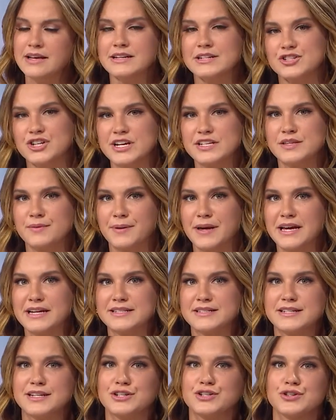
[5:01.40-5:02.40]

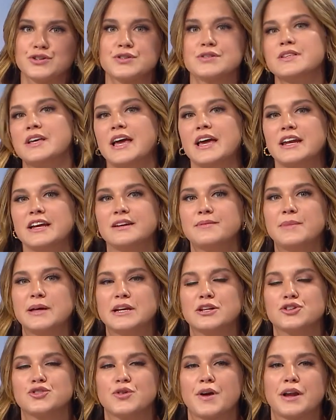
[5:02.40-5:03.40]
JCPS teachers and
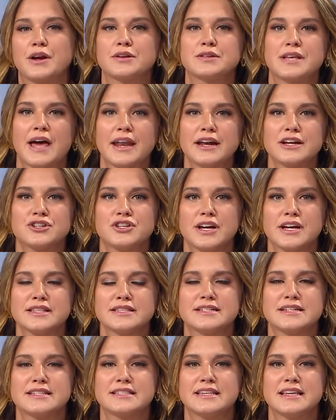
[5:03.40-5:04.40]
administrators had a
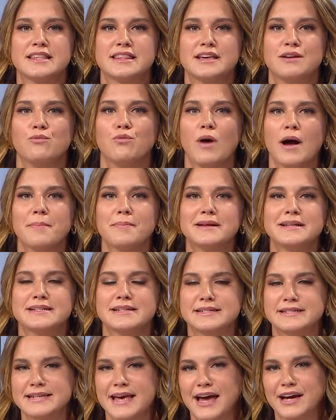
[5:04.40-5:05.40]
chance to see the weapon
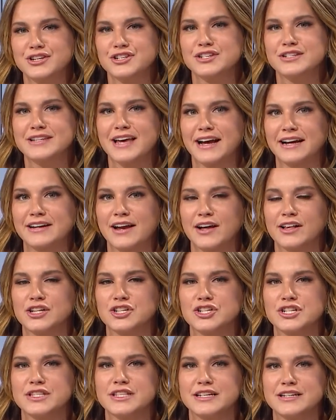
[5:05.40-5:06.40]
detection
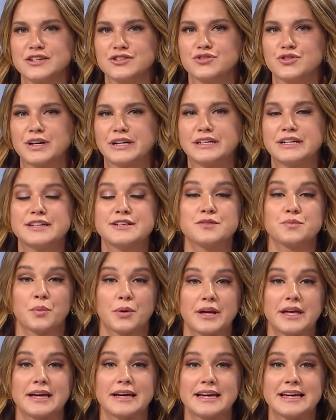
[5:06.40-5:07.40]
technology the district is
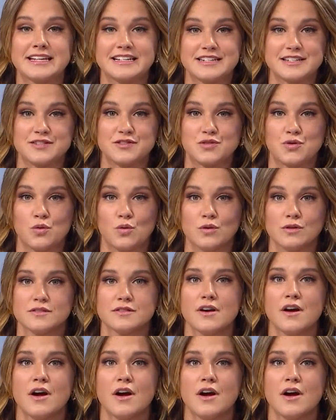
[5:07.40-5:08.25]
bringing into schools.